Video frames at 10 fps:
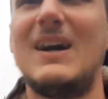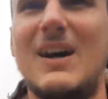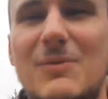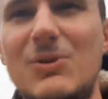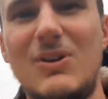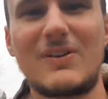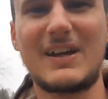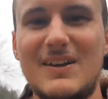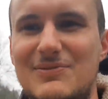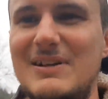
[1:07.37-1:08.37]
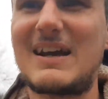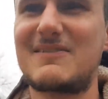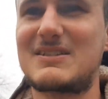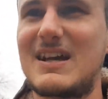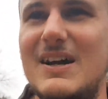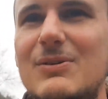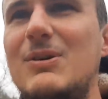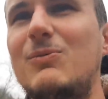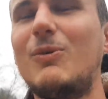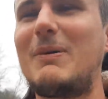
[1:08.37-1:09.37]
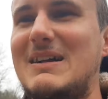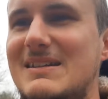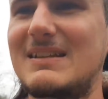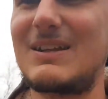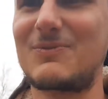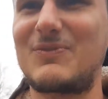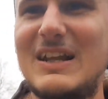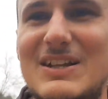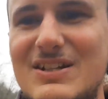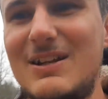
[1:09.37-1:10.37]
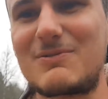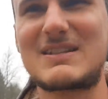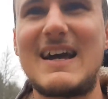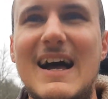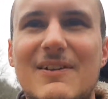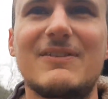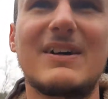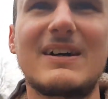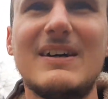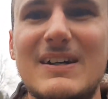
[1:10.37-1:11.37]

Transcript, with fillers: i I walk along here for an hour or so, walk back to the little village, the little town that